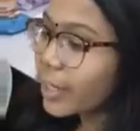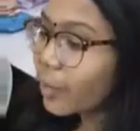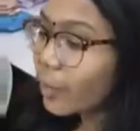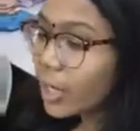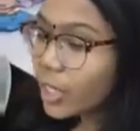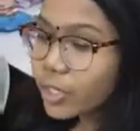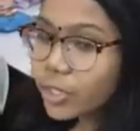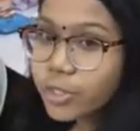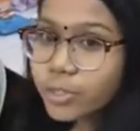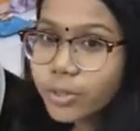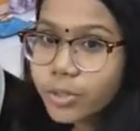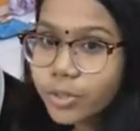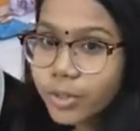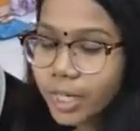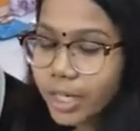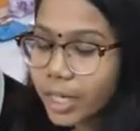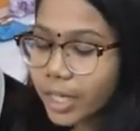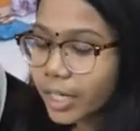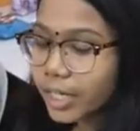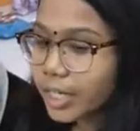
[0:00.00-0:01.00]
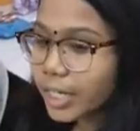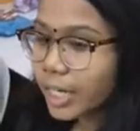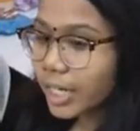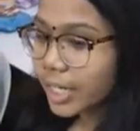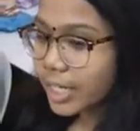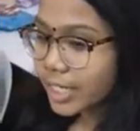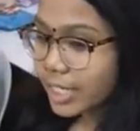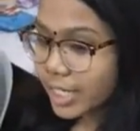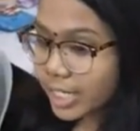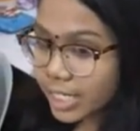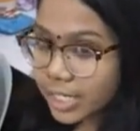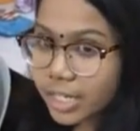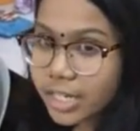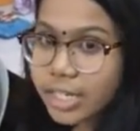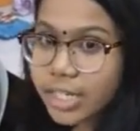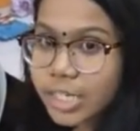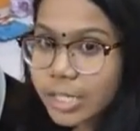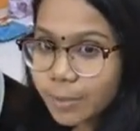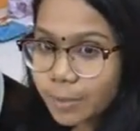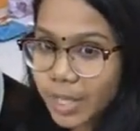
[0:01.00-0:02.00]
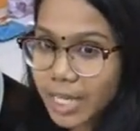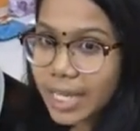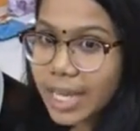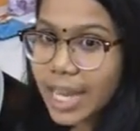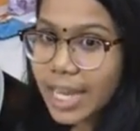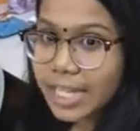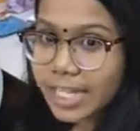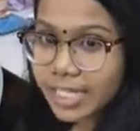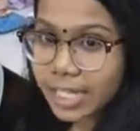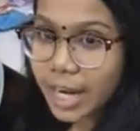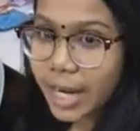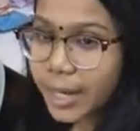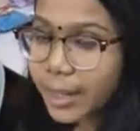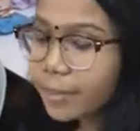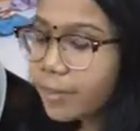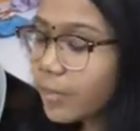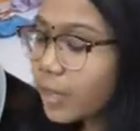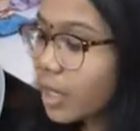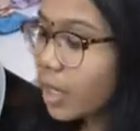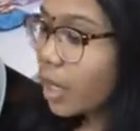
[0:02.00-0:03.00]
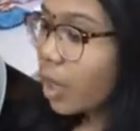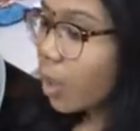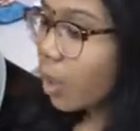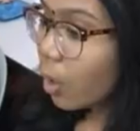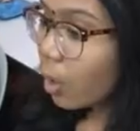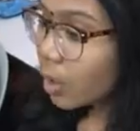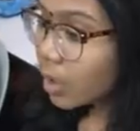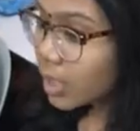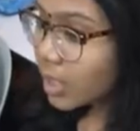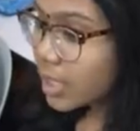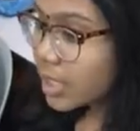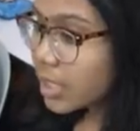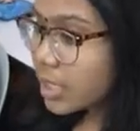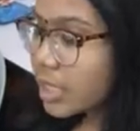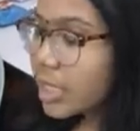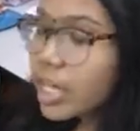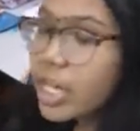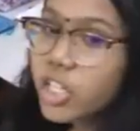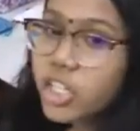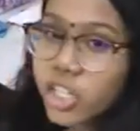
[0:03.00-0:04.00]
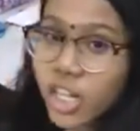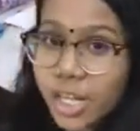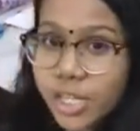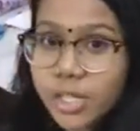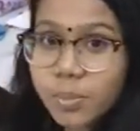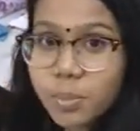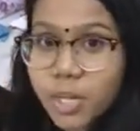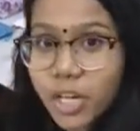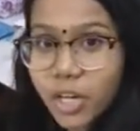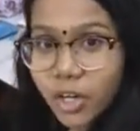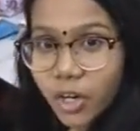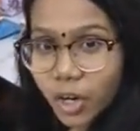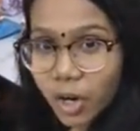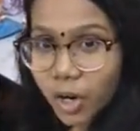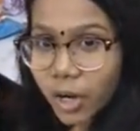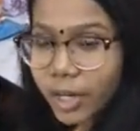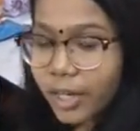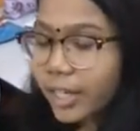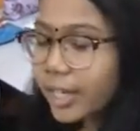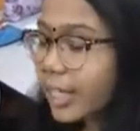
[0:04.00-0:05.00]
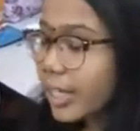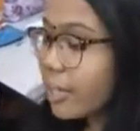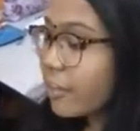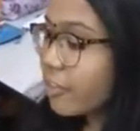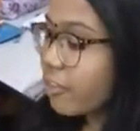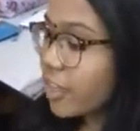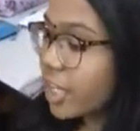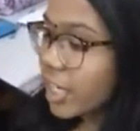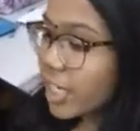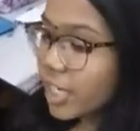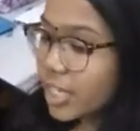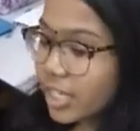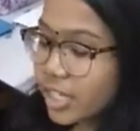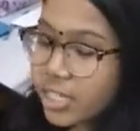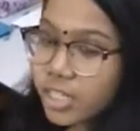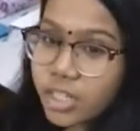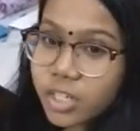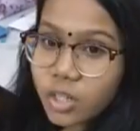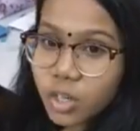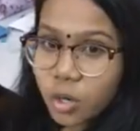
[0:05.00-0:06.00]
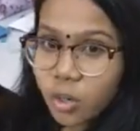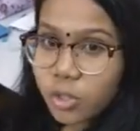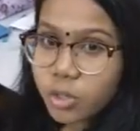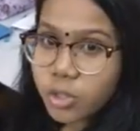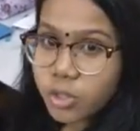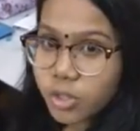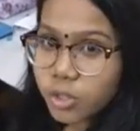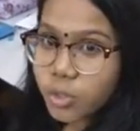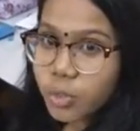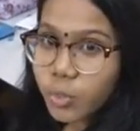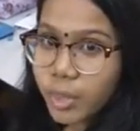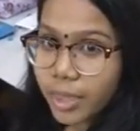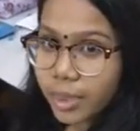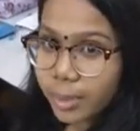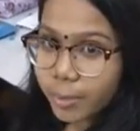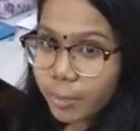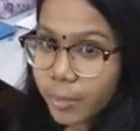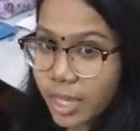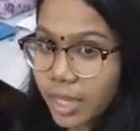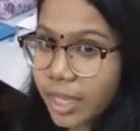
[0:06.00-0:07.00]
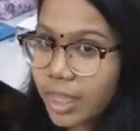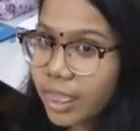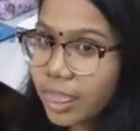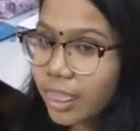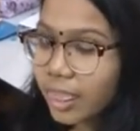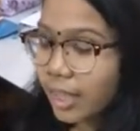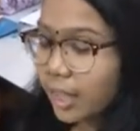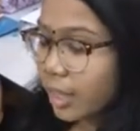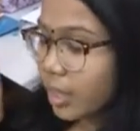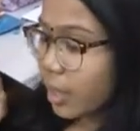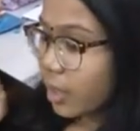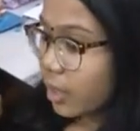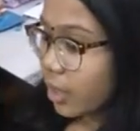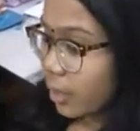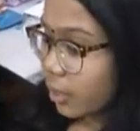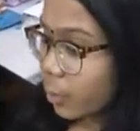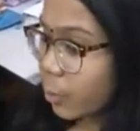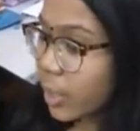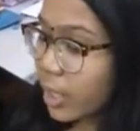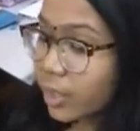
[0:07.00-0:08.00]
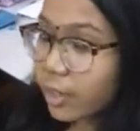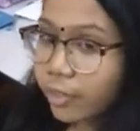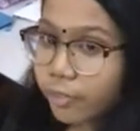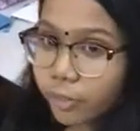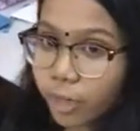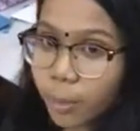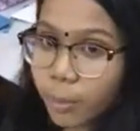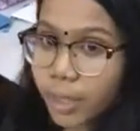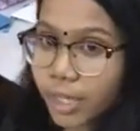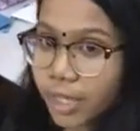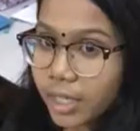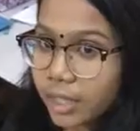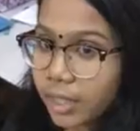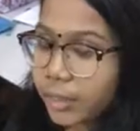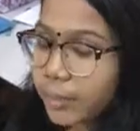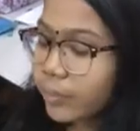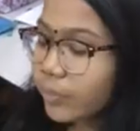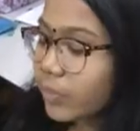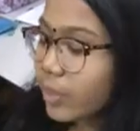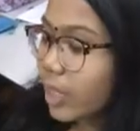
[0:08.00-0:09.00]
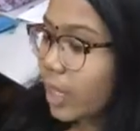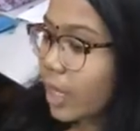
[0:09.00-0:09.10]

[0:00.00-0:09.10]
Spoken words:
He went to distance, speed and time. All this. Trust me or not, if he doesn't go through with me with the formula,